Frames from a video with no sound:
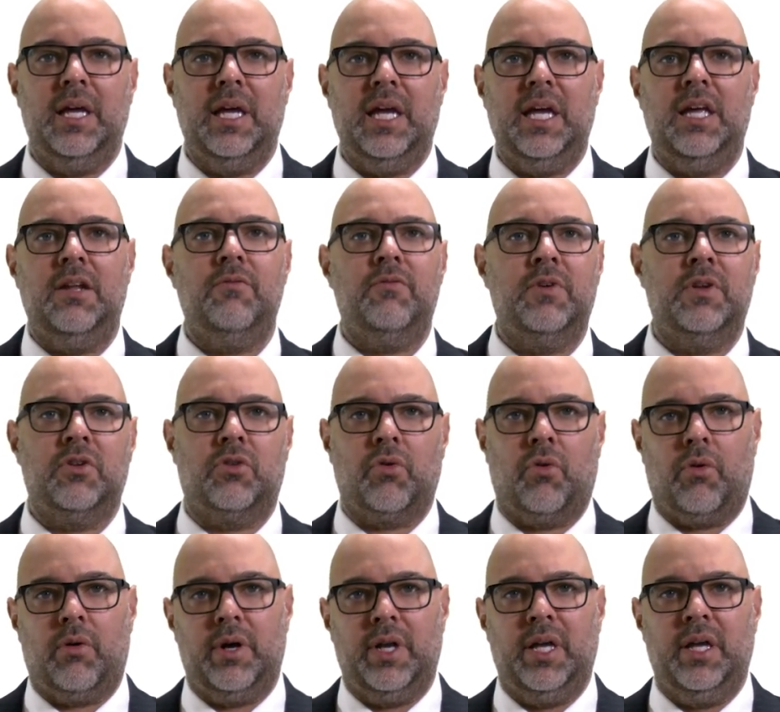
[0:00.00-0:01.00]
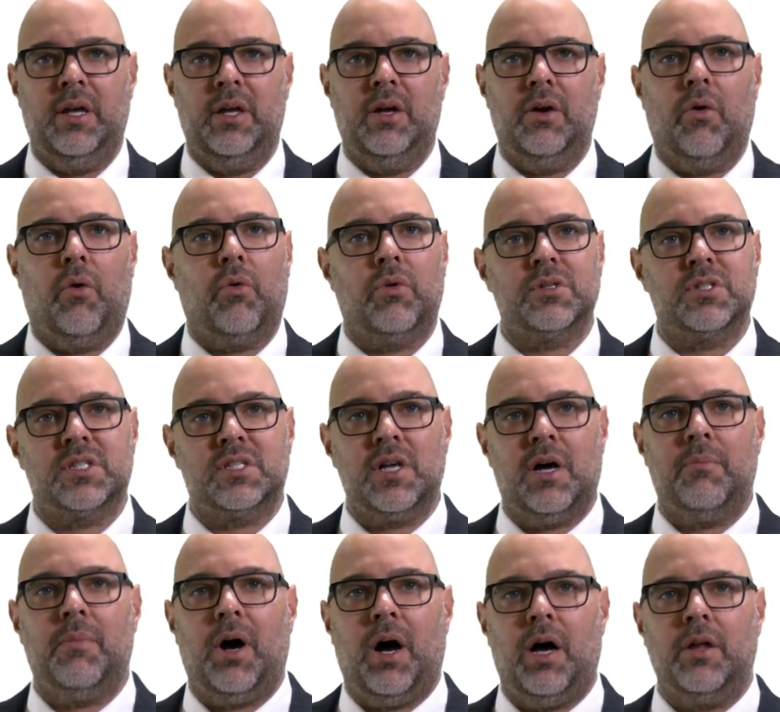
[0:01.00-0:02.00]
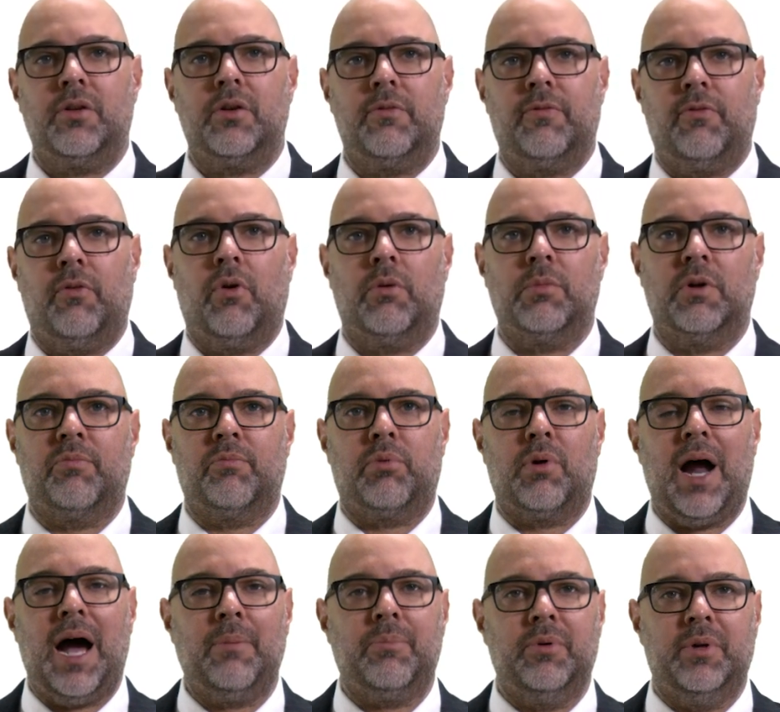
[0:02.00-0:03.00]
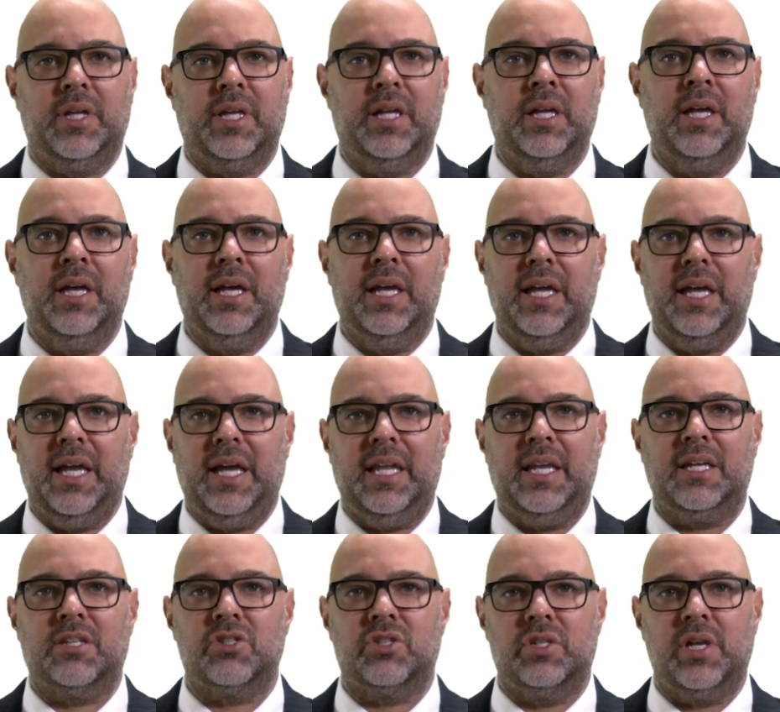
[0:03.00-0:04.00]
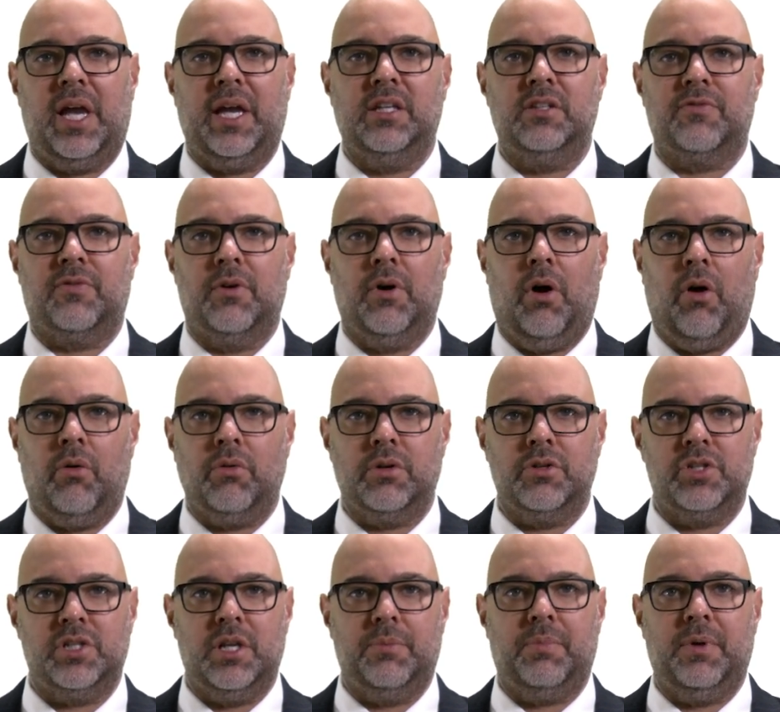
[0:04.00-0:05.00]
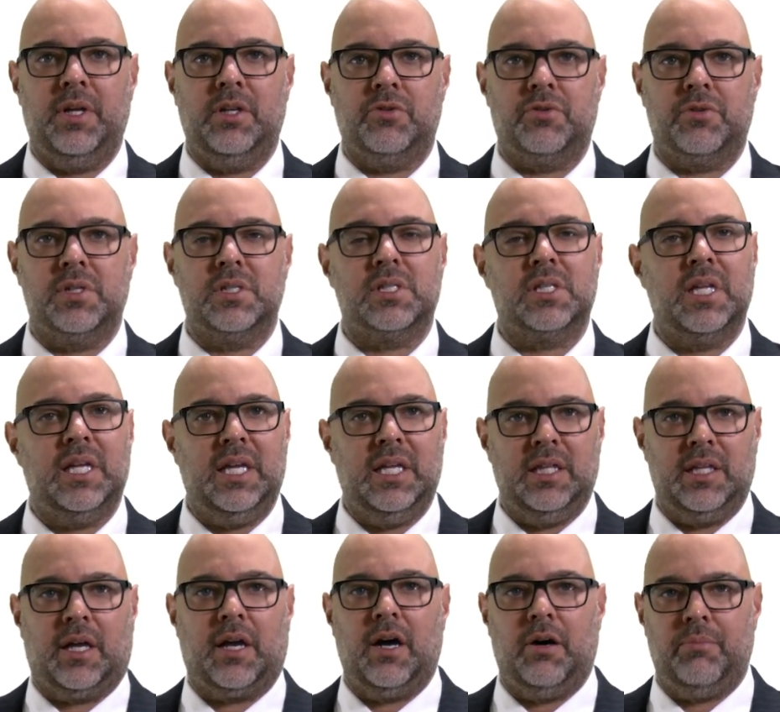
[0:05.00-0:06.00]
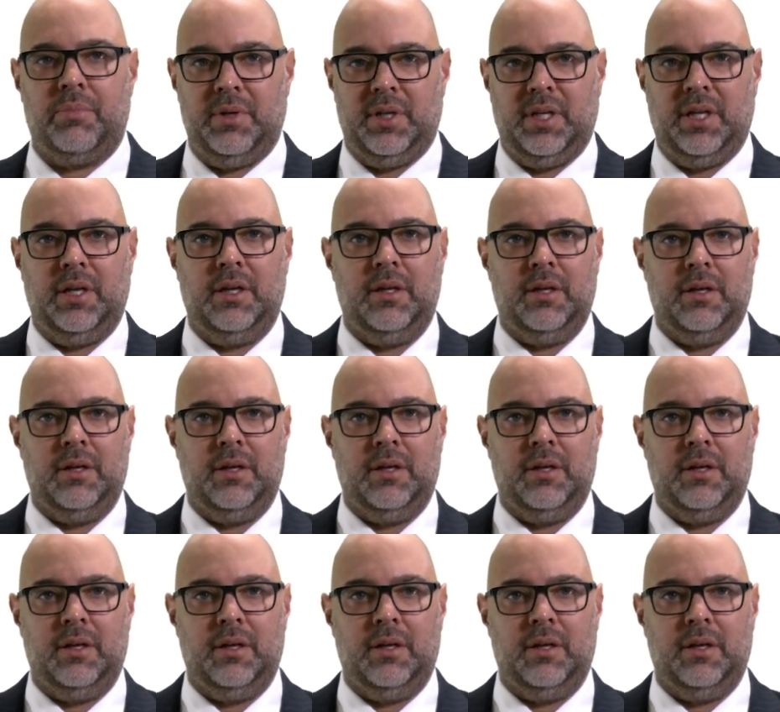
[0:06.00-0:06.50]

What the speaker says: inventory, or some other form of property in exchange for ownership interest in the company.